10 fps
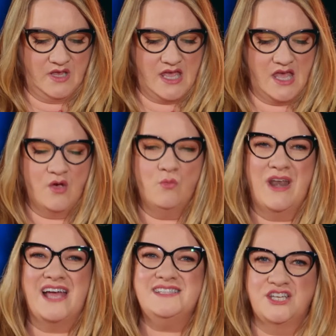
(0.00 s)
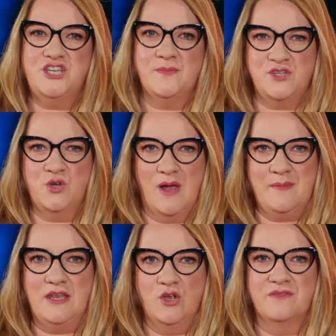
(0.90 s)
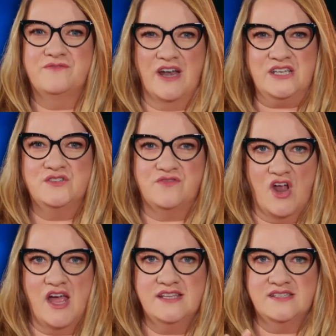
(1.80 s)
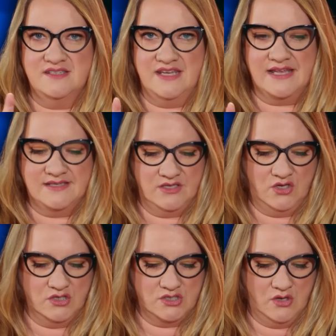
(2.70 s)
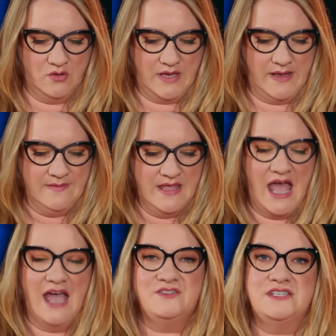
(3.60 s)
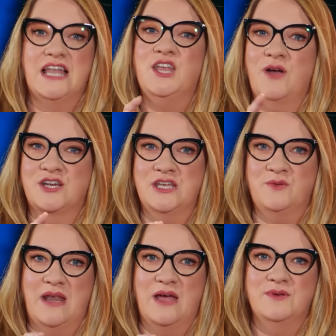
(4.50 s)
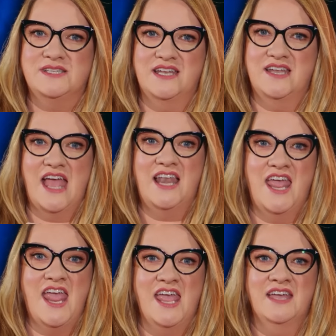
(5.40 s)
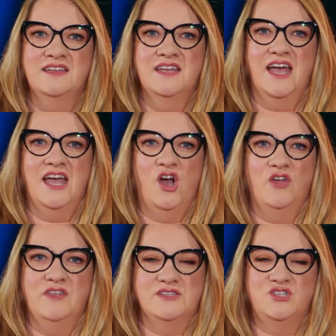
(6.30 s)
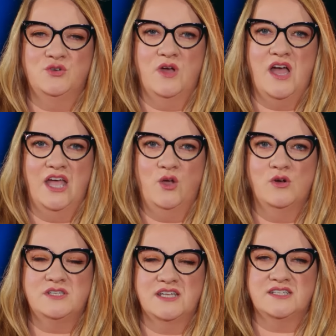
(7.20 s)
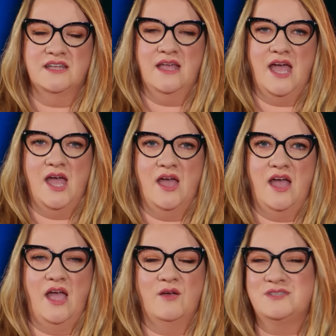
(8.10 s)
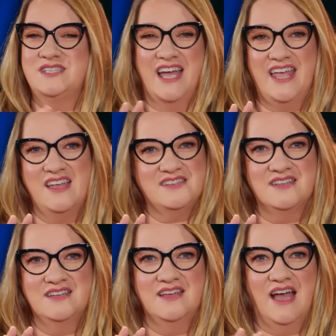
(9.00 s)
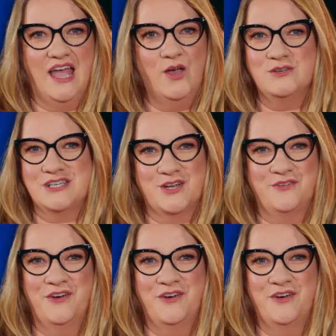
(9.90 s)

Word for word: uh, when I say chips, you know, I mean your French fries. Yes, good, okay. I have to tell you, actually, when I was in LA uh, on this tour, I ordered, uh, I was tired, I ordered a